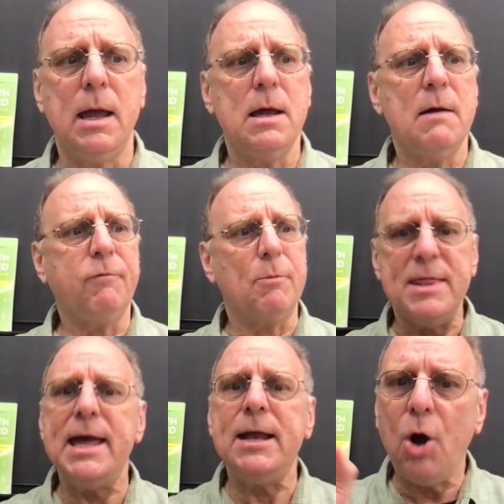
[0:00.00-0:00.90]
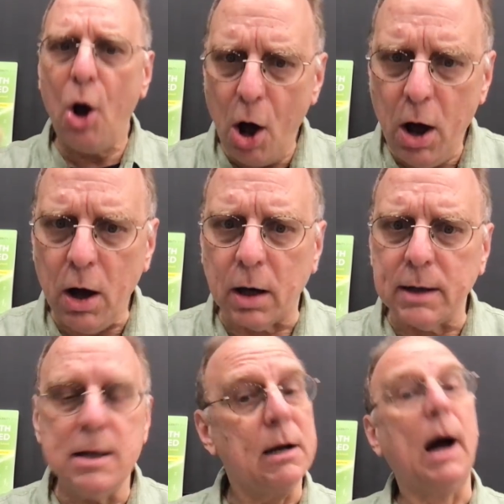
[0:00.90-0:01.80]
From then
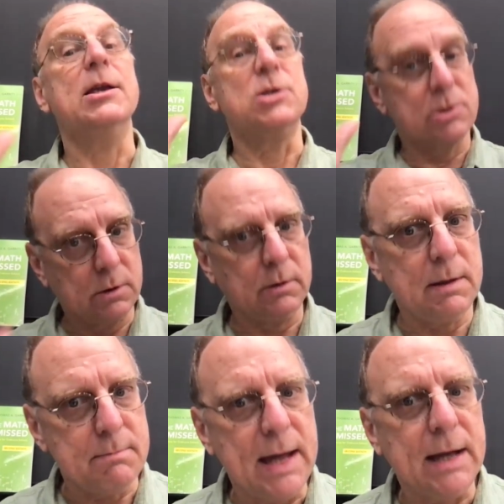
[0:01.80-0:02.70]
on, I certainly make